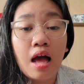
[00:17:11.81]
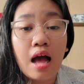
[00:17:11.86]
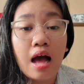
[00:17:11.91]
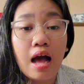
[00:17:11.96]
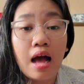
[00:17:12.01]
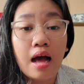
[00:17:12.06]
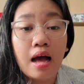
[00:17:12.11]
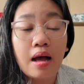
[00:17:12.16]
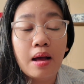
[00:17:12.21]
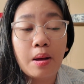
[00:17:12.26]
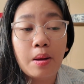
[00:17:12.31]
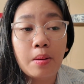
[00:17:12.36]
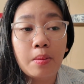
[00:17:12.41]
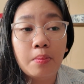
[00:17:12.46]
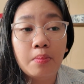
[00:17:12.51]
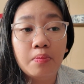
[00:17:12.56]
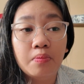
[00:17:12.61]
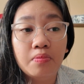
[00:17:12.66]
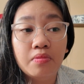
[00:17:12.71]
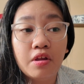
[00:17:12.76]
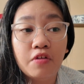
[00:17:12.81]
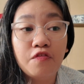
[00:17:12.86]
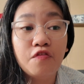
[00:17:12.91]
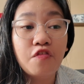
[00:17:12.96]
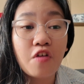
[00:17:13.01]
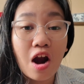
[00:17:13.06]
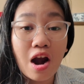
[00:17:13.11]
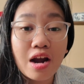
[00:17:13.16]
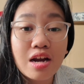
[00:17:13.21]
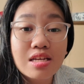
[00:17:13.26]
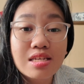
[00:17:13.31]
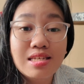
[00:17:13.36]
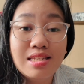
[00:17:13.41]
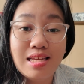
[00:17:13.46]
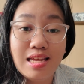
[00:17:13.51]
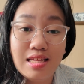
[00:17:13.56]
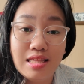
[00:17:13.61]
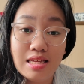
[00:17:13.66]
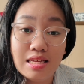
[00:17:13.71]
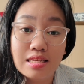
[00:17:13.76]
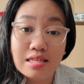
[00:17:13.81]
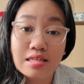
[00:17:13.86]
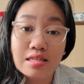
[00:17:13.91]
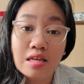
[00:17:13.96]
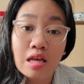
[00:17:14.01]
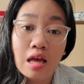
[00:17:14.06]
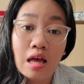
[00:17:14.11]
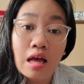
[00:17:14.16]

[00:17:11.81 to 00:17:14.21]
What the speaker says: the far cities